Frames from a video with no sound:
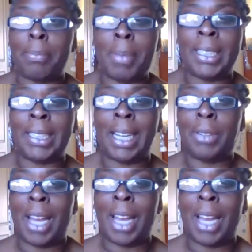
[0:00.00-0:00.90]
not saying men
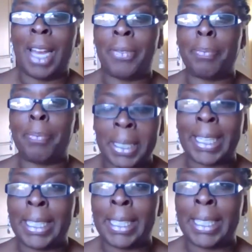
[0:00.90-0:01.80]
don't have it
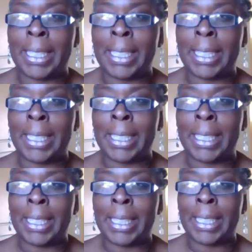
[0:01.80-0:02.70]
because they do,
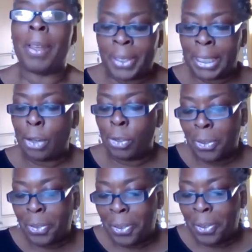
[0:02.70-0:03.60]
but for
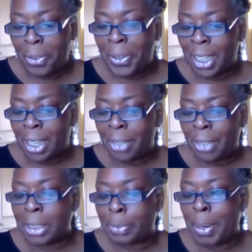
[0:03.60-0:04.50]
so long the funeral
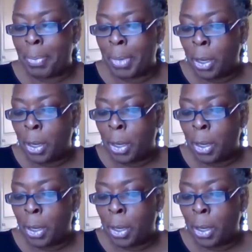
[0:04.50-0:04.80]
director has